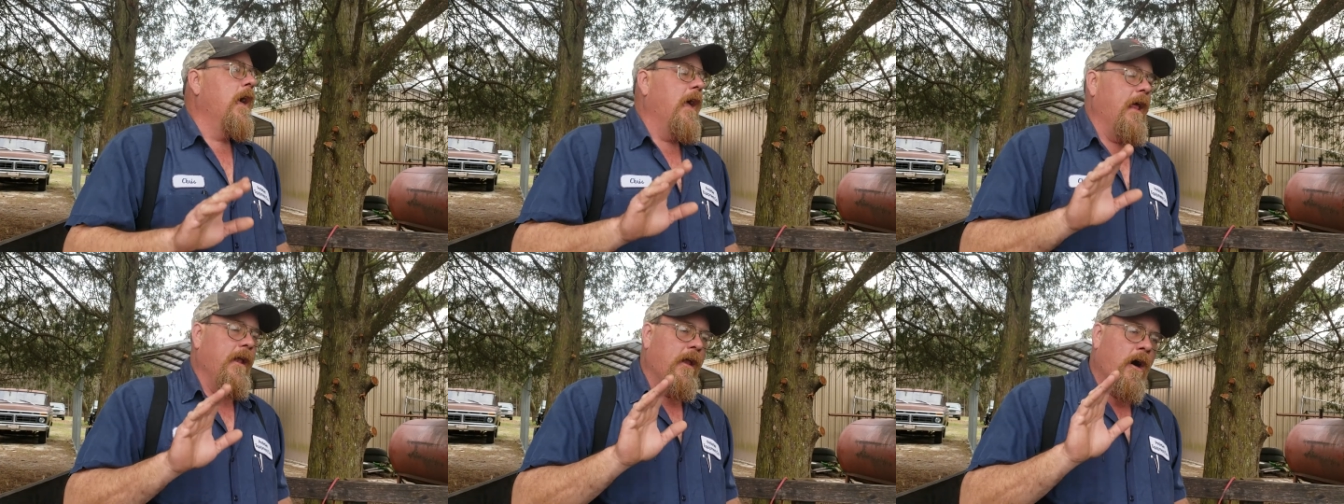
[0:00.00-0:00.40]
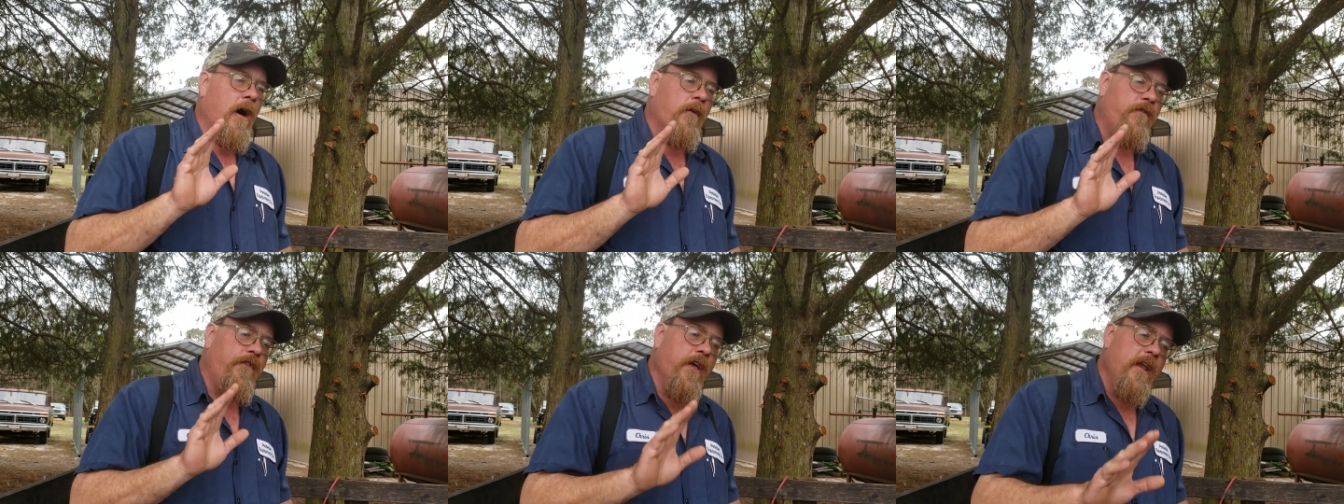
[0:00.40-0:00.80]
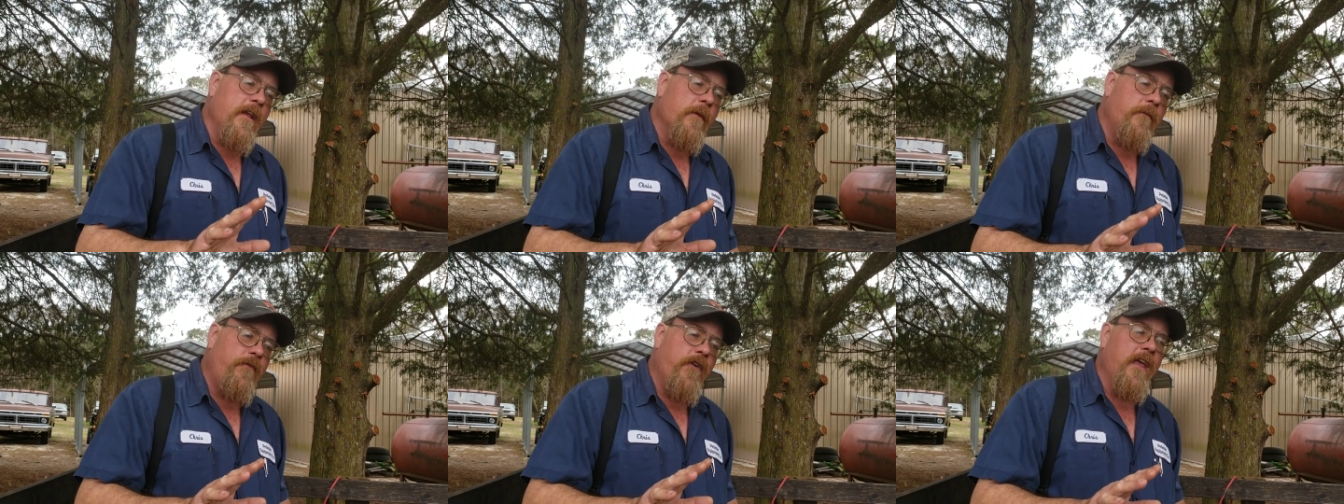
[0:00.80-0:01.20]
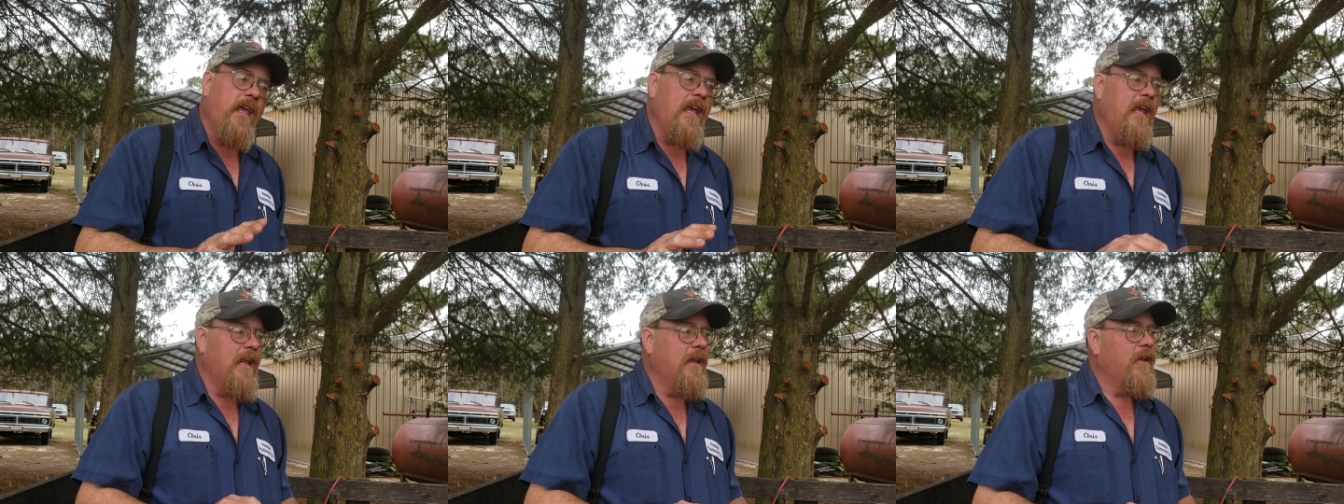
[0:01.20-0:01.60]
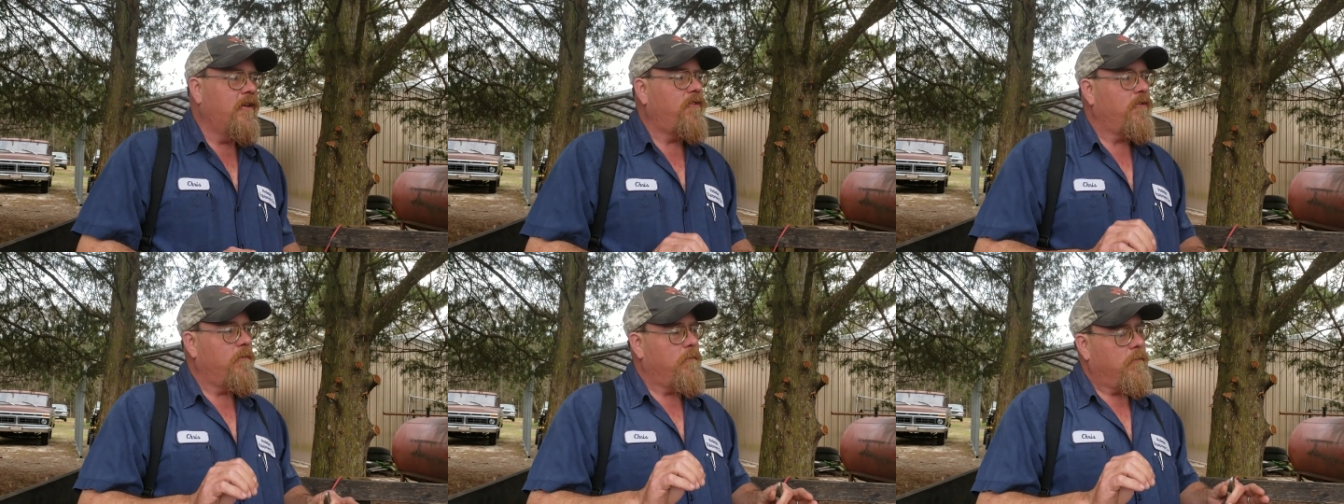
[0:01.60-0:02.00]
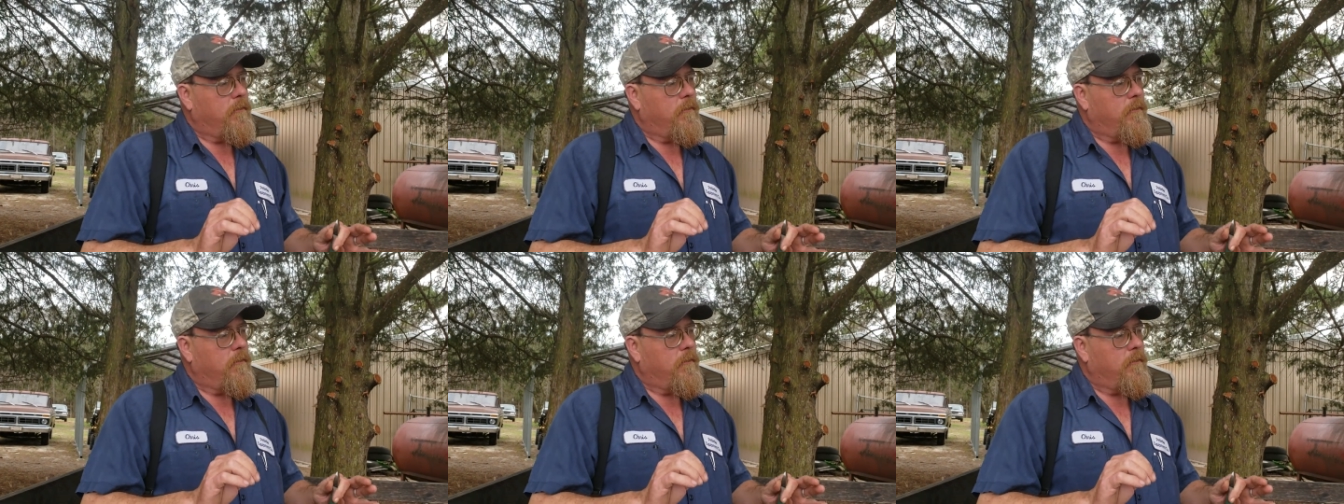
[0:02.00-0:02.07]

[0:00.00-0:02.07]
and not feeding them feed that's